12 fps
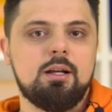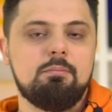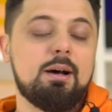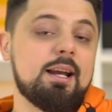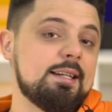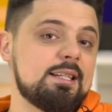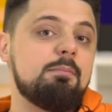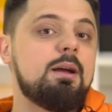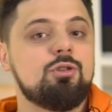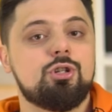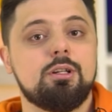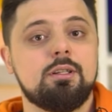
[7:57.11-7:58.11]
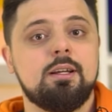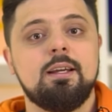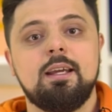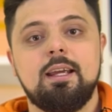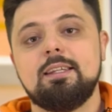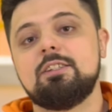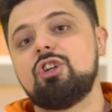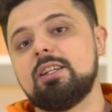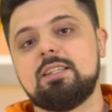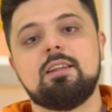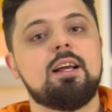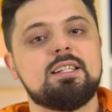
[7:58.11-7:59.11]
but as I mentioned, it's
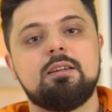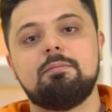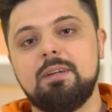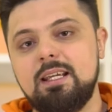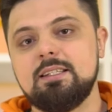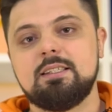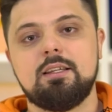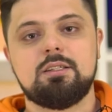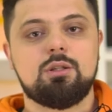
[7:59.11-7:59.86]
just another instance